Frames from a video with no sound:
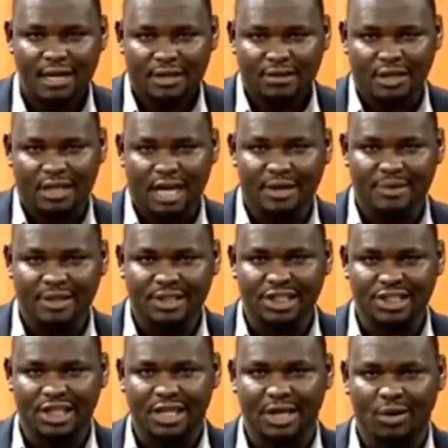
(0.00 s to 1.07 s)
that
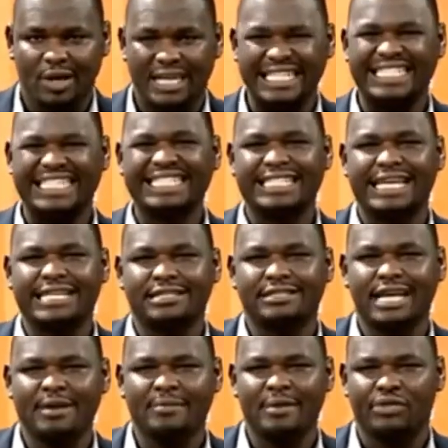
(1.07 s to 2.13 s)
KBC Channel 1. It is
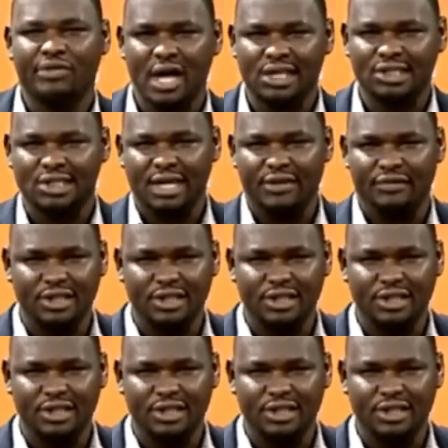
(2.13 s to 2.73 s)
Entertainment Thursday.